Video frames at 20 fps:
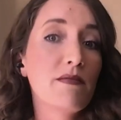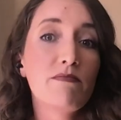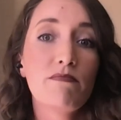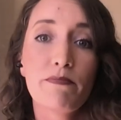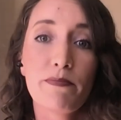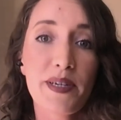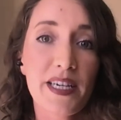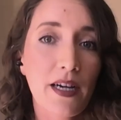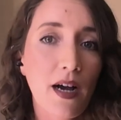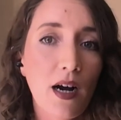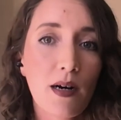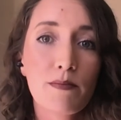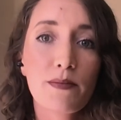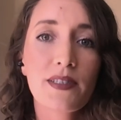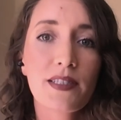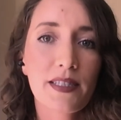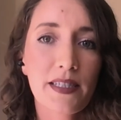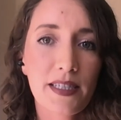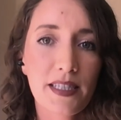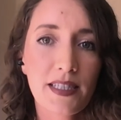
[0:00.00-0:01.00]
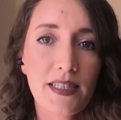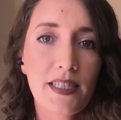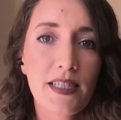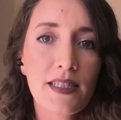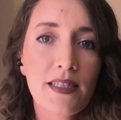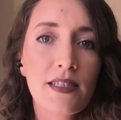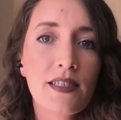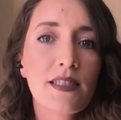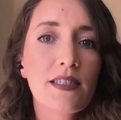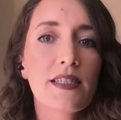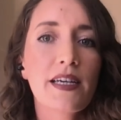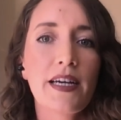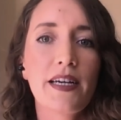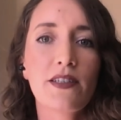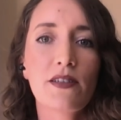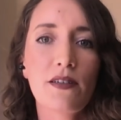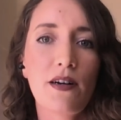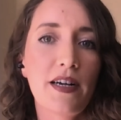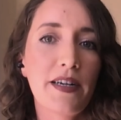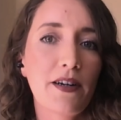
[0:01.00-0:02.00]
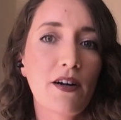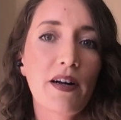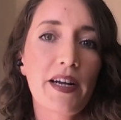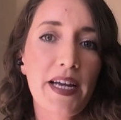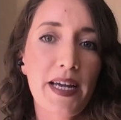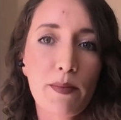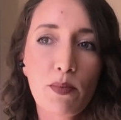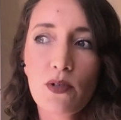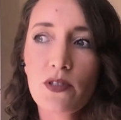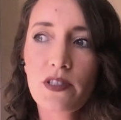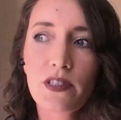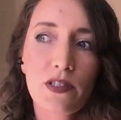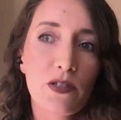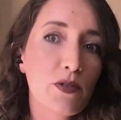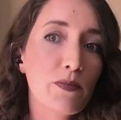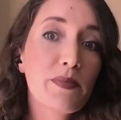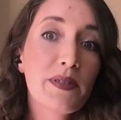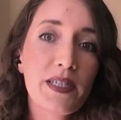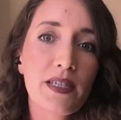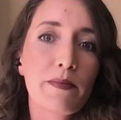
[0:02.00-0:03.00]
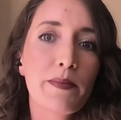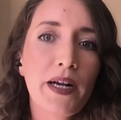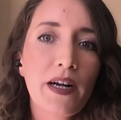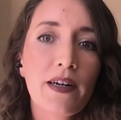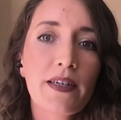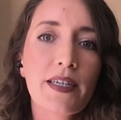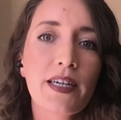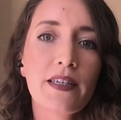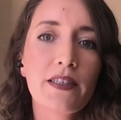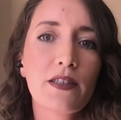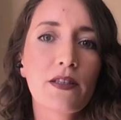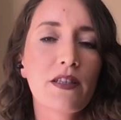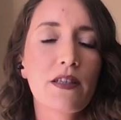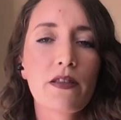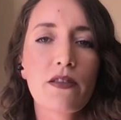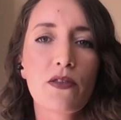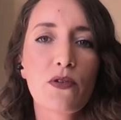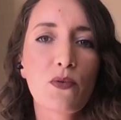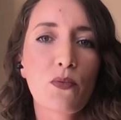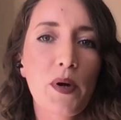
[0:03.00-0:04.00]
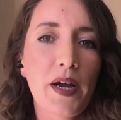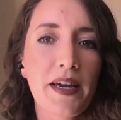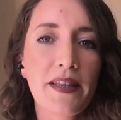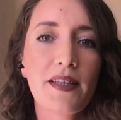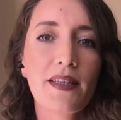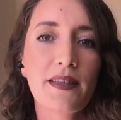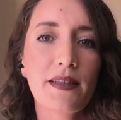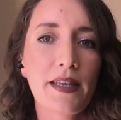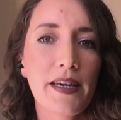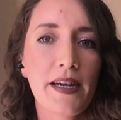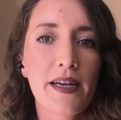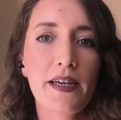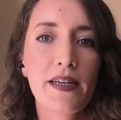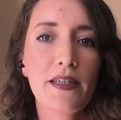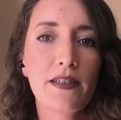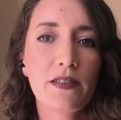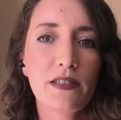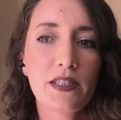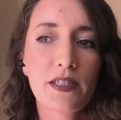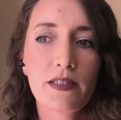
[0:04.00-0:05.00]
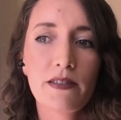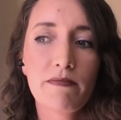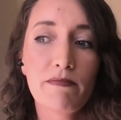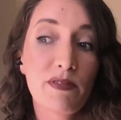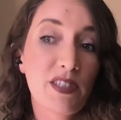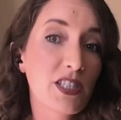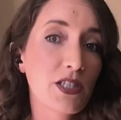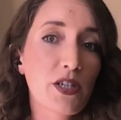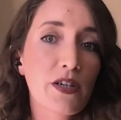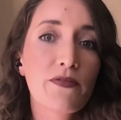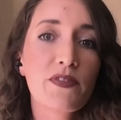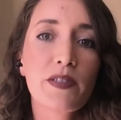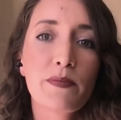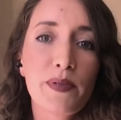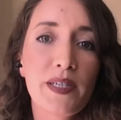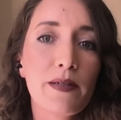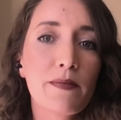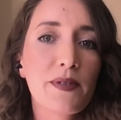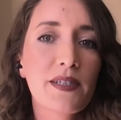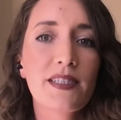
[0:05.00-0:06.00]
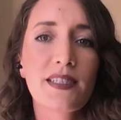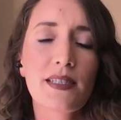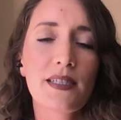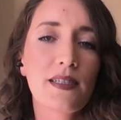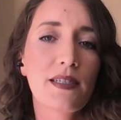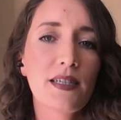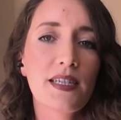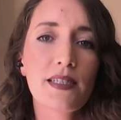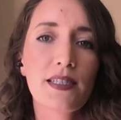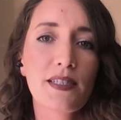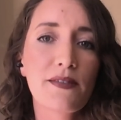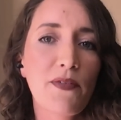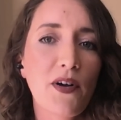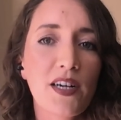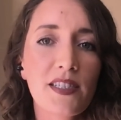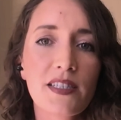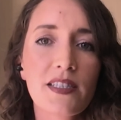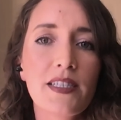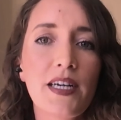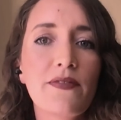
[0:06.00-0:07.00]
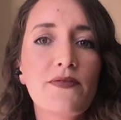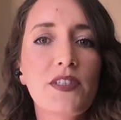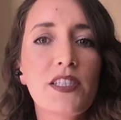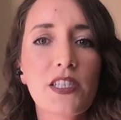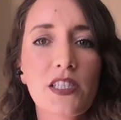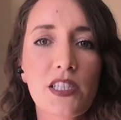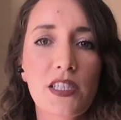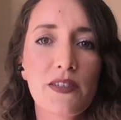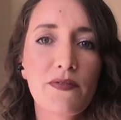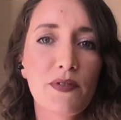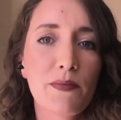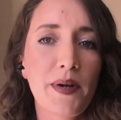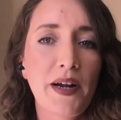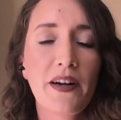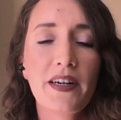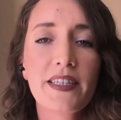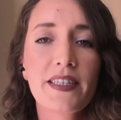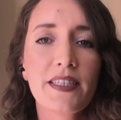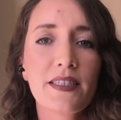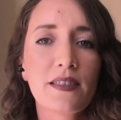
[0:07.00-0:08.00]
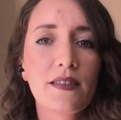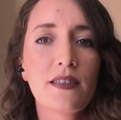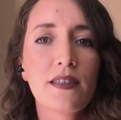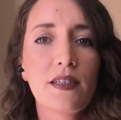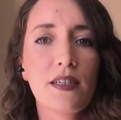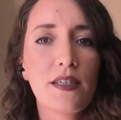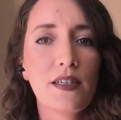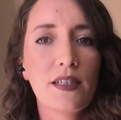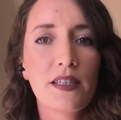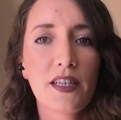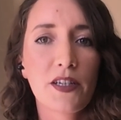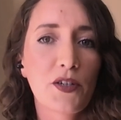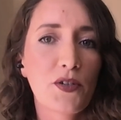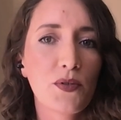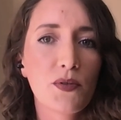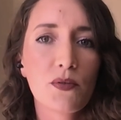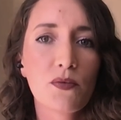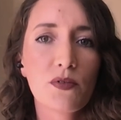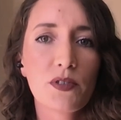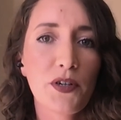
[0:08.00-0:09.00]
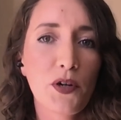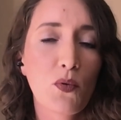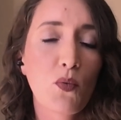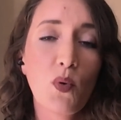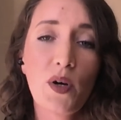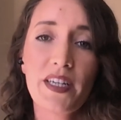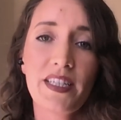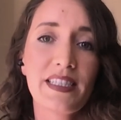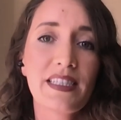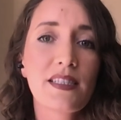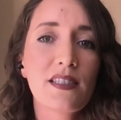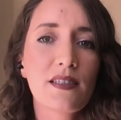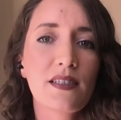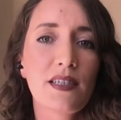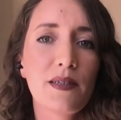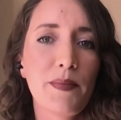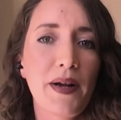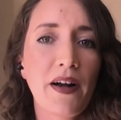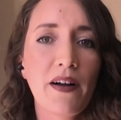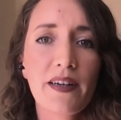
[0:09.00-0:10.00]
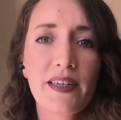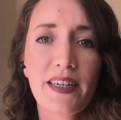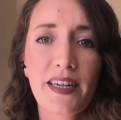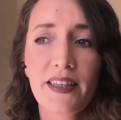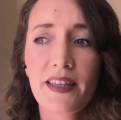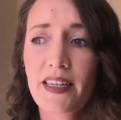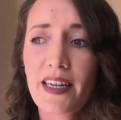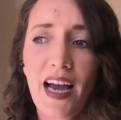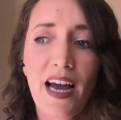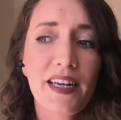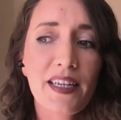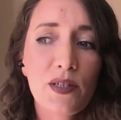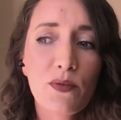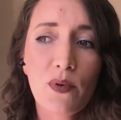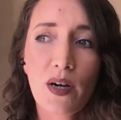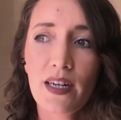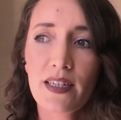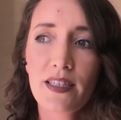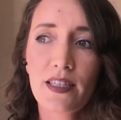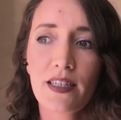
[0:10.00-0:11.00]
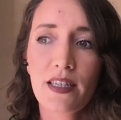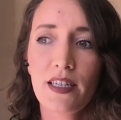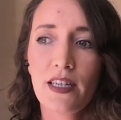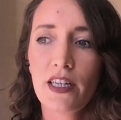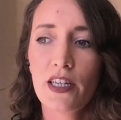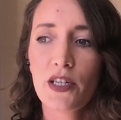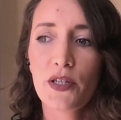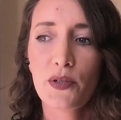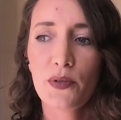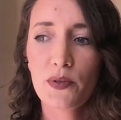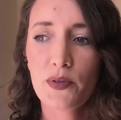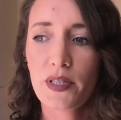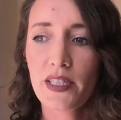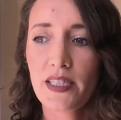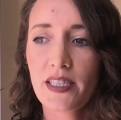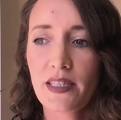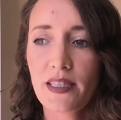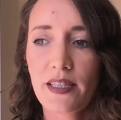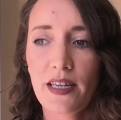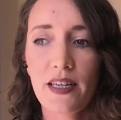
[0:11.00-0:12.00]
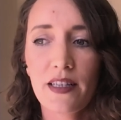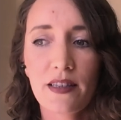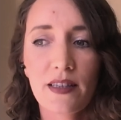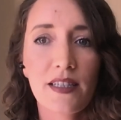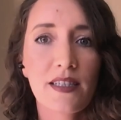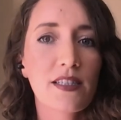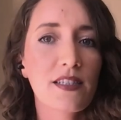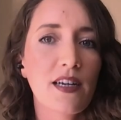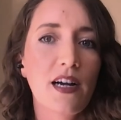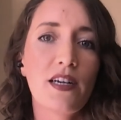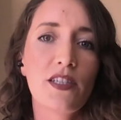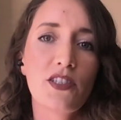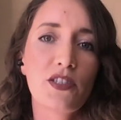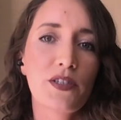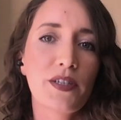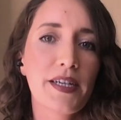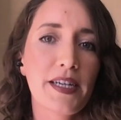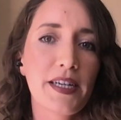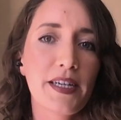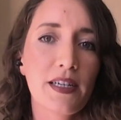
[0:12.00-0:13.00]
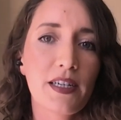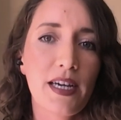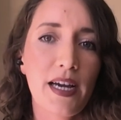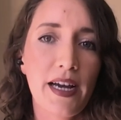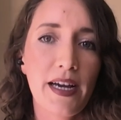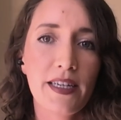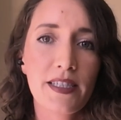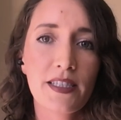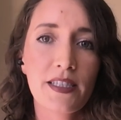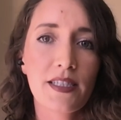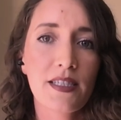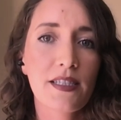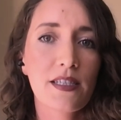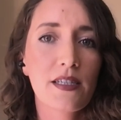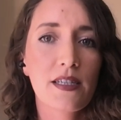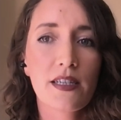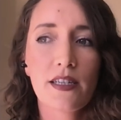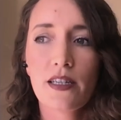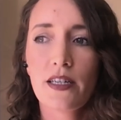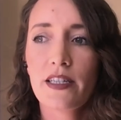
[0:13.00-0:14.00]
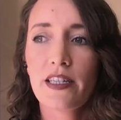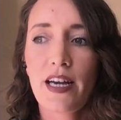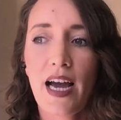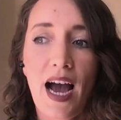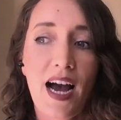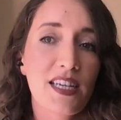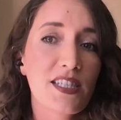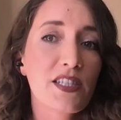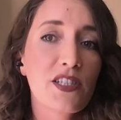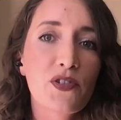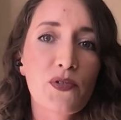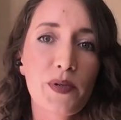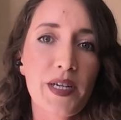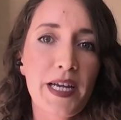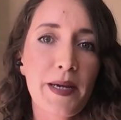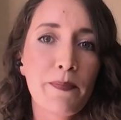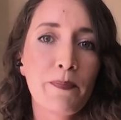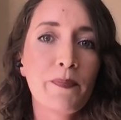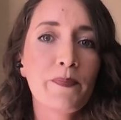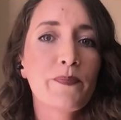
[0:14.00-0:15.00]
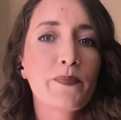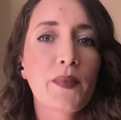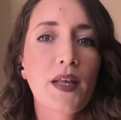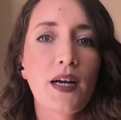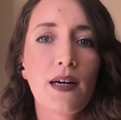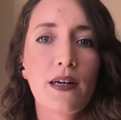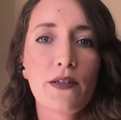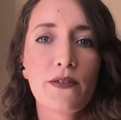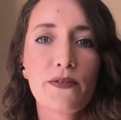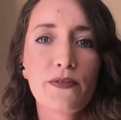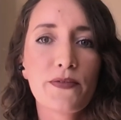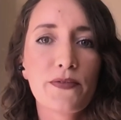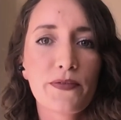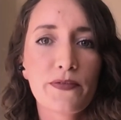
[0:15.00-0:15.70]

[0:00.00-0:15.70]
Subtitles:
become citizens, and are able to be American the way that they deserve to be. Because as far as the definition of American, like, you know, what is an American? I think anyone who is in this country and has a dream of